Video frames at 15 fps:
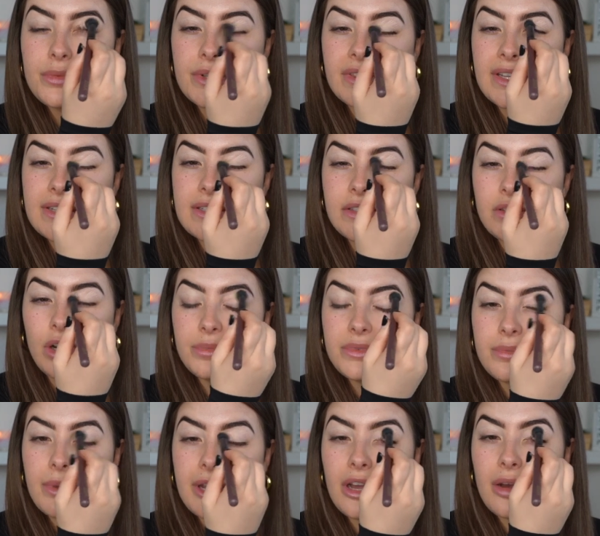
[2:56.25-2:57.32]
when they
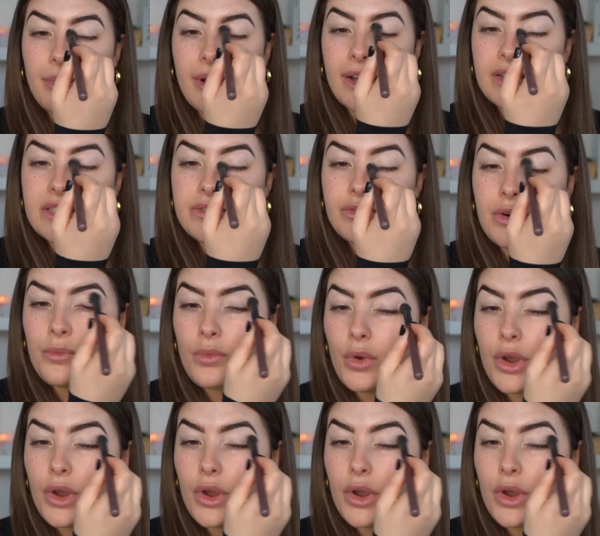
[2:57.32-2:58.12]
stopped makeup artists from